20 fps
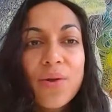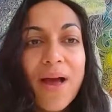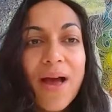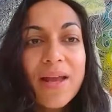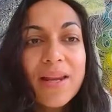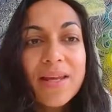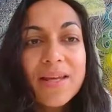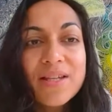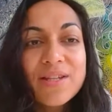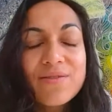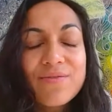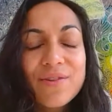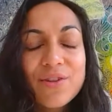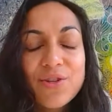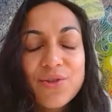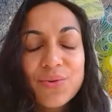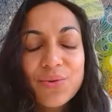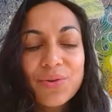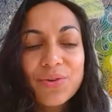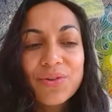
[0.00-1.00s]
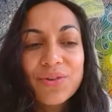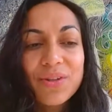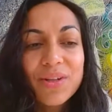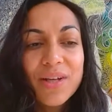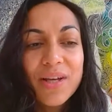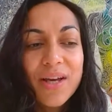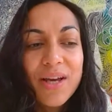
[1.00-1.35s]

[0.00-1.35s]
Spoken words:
any individual